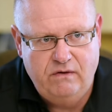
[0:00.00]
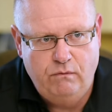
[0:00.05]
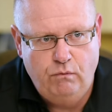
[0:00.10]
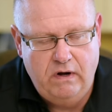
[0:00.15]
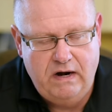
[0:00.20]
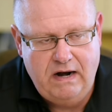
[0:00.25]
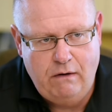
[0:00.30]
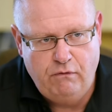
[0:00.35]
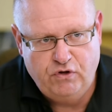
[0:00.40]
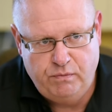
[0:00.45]
than
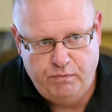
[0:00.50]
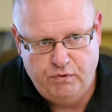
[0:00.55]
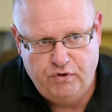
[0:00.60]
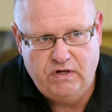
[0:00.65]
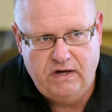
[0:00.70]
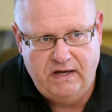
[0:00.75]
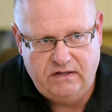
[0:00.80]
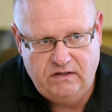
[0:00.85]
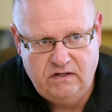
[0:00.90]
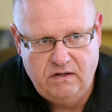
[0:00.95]
what I was
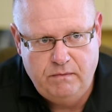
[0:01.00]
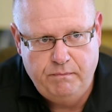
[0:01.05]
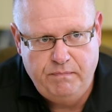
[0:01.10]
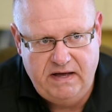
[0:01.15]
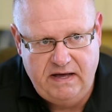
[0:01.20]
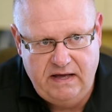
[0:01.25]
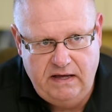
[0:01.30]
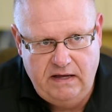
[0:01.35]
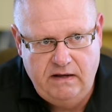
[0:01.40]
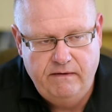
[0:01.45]
projected to
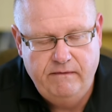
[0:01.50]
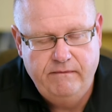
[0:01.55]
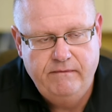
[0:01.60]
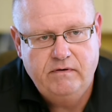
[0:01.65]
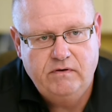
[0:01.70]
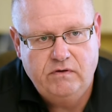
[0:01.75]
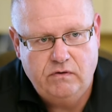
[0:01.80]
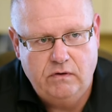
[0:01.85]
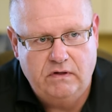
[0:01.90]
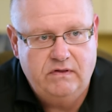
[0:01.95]
pay.
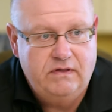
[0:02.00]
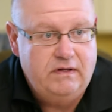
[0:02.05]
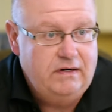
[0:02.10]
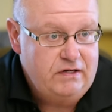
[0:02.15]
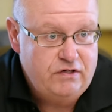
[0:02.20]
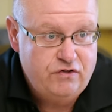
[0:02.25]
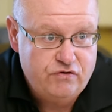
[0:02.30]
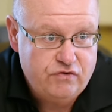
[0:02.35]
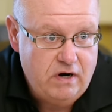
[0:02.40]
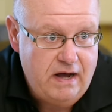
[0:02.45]
So I said,
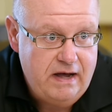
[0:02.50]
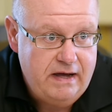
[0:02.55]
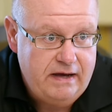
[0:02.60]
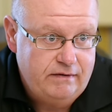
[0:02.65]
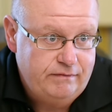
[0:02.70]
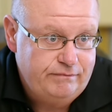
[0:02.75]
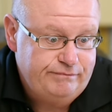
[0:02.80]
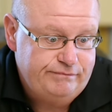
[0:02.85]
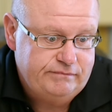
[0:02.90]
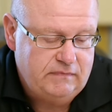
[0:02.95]
let's try it.
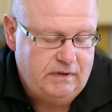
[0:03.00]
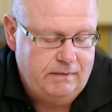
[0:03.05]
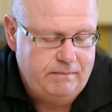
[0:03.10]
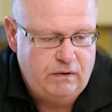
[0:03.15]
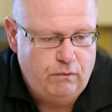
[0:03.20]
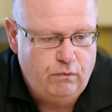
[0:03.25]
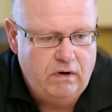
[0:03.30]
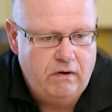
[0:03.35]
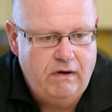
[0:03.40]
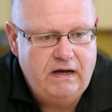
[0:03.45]
I mean,
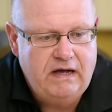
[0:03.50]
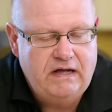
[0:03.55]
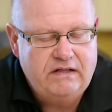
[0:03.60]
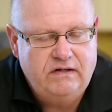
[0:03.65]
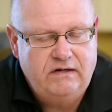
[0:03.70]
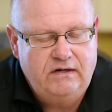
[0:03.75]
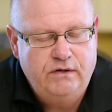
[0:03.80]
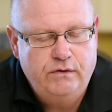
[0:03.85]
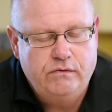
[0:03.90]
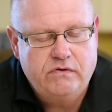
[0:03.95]
what do I got
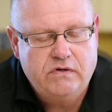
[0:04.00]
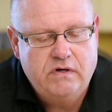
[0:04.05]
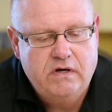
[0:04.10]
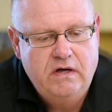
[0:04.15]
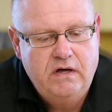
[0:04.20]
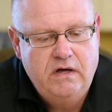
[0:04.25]
to lose?